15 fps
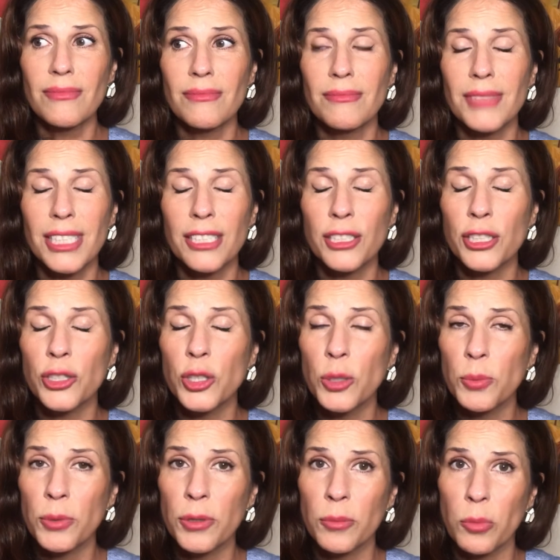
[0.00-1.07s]
It's
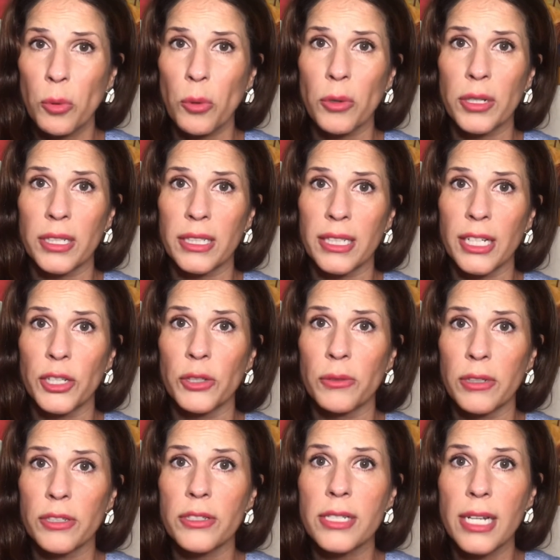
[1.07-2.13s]
super important that you
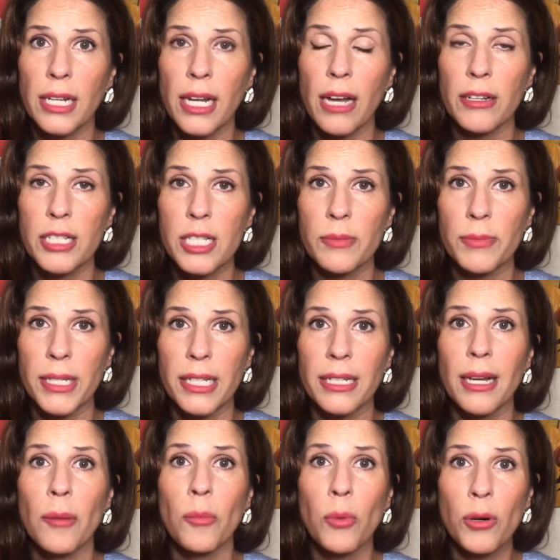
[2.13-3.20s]
understand how to speak
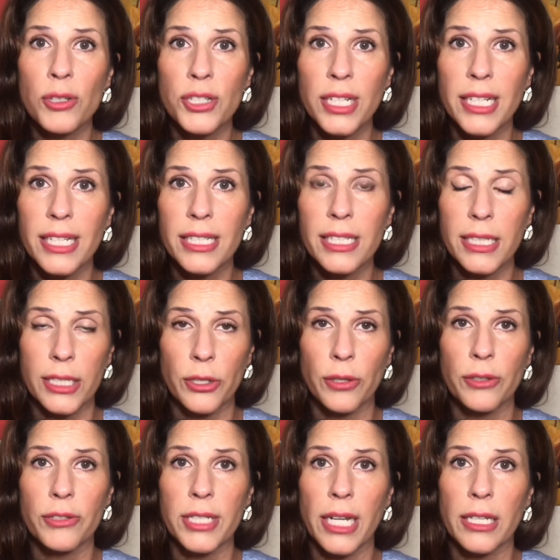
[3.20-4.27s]
Portuguese to
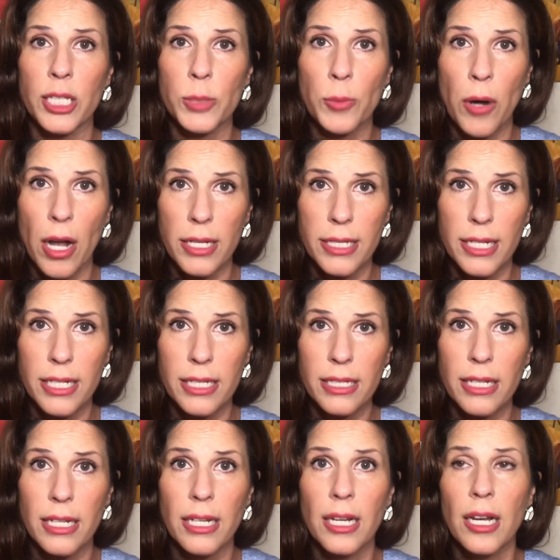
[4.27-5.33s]
understand this process,
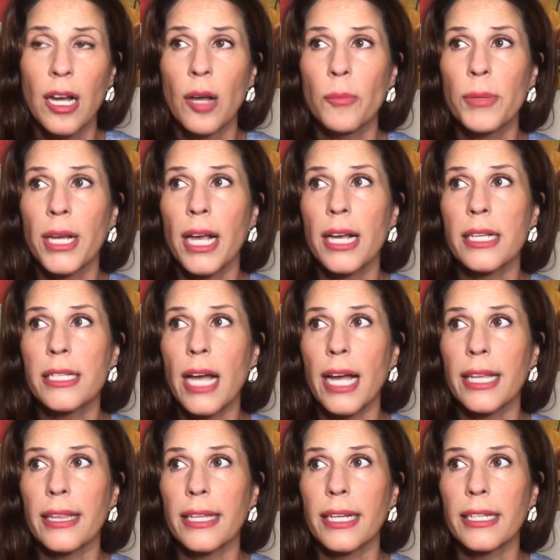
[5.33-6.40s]
because I
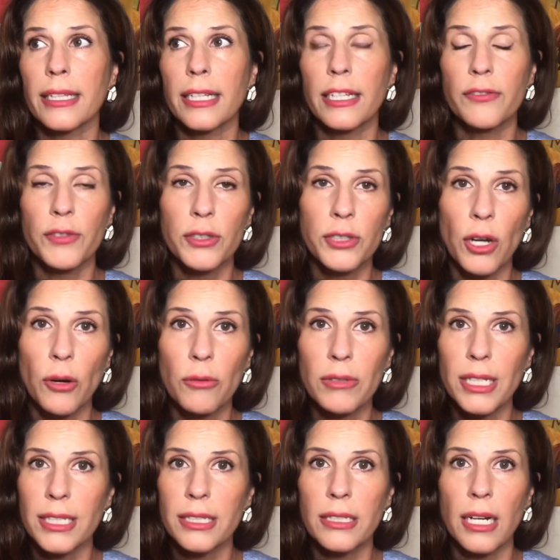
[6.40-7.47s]
think that if you don't,
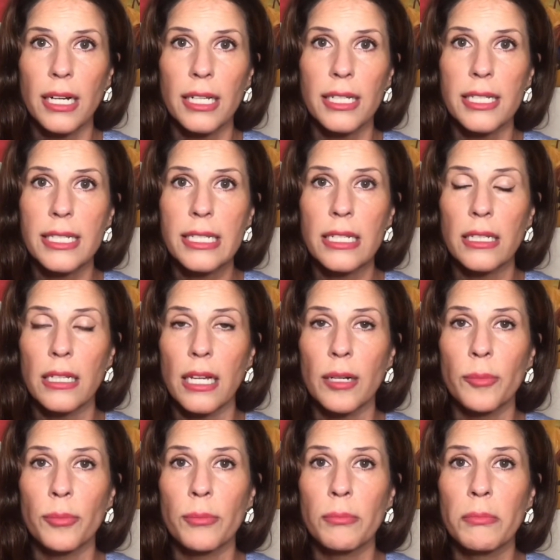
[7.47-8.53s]
it's not going to instill a lot of
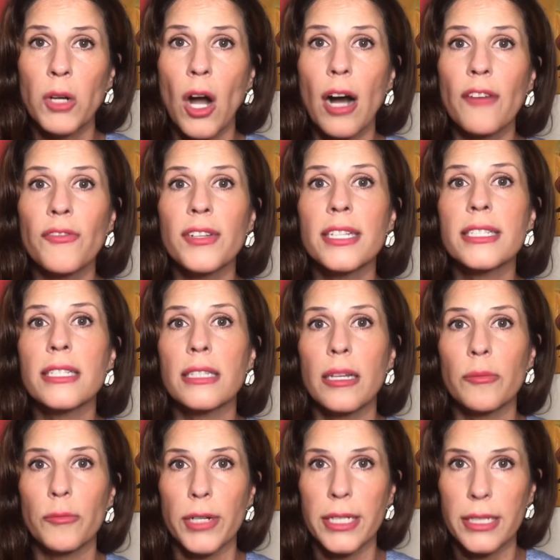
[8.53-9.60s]
confidence in them
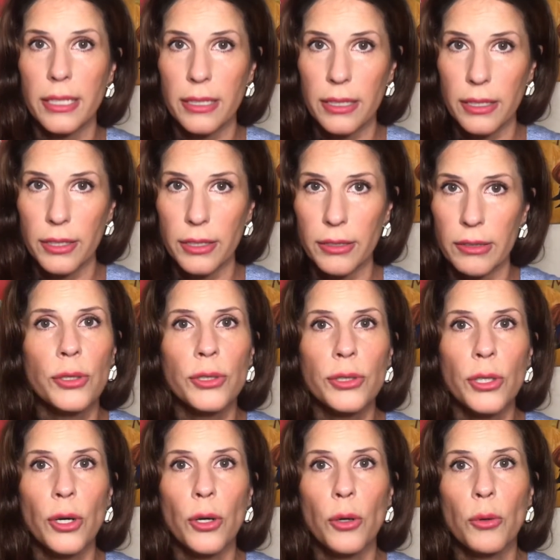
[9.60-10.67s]
renting to you.
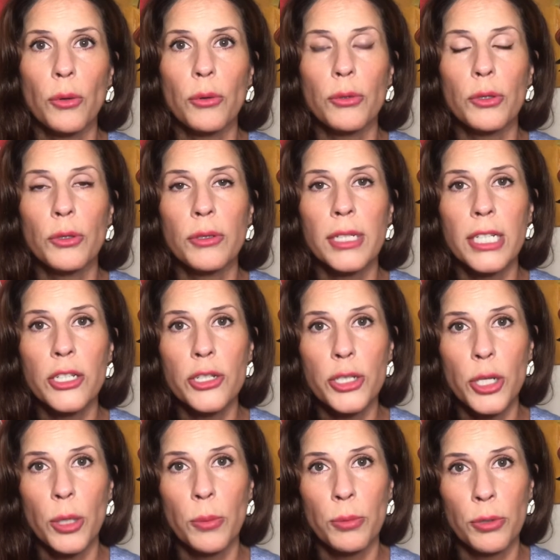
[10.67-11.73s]
So you need to
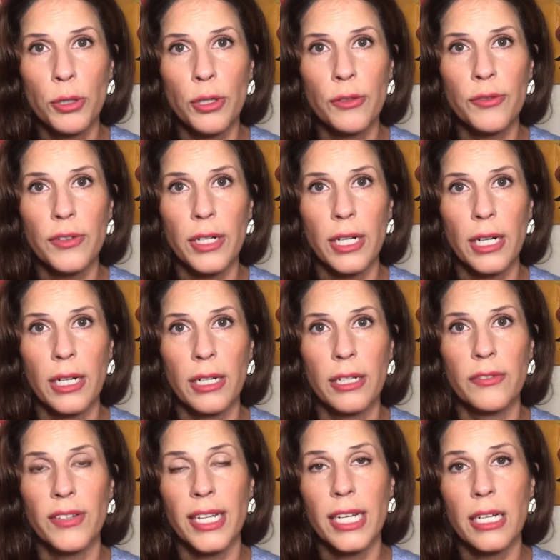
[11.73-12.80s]
show proof of
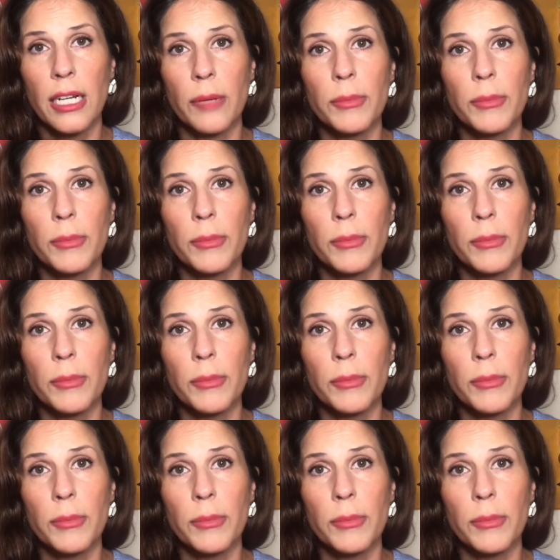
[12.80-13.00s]
income.